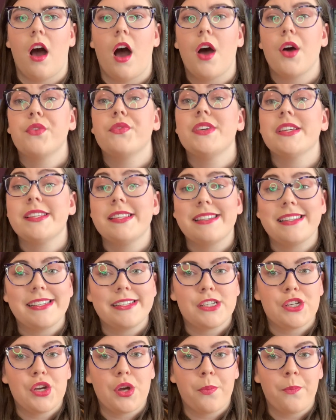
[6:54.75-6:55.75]
obviously
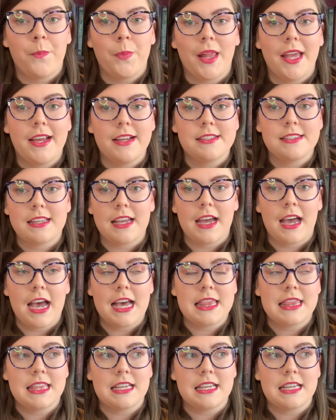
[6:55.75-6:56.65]
took place at